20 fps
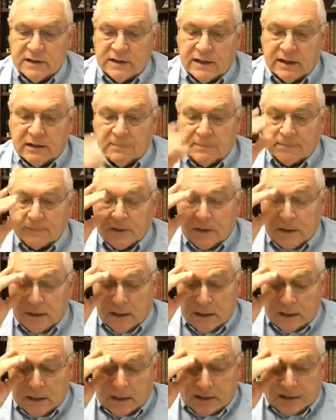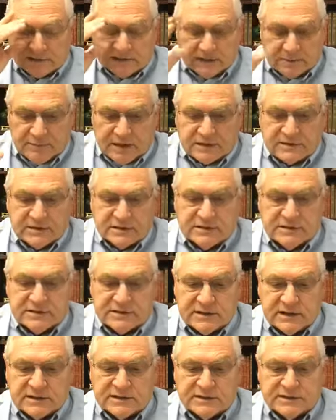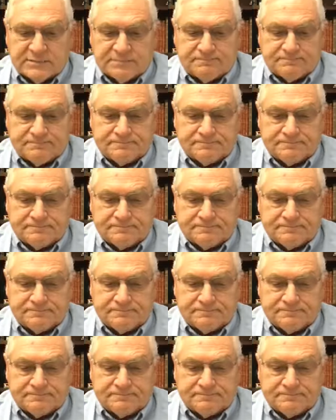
Now, as I mentioned, since